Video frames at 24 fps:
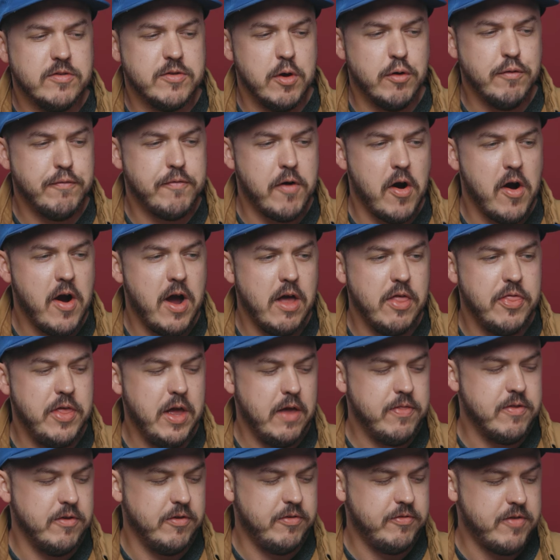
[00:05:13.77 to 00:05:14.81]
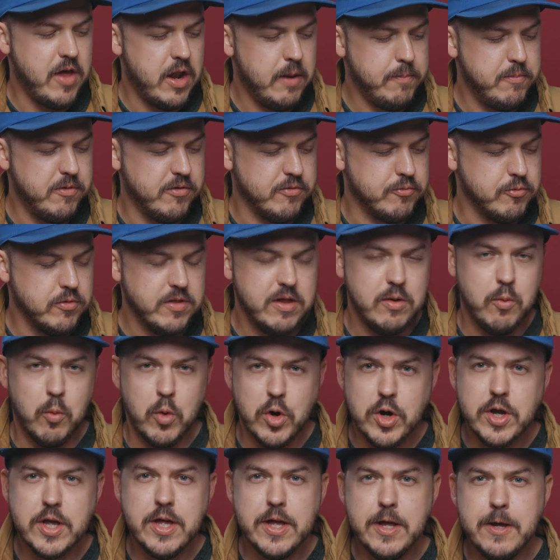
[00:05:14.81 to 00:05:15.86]
So far, I think this setup is really
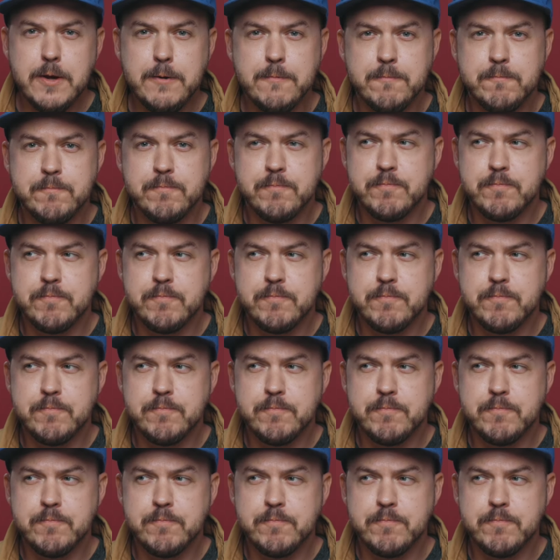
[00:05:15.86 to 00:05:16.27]
working.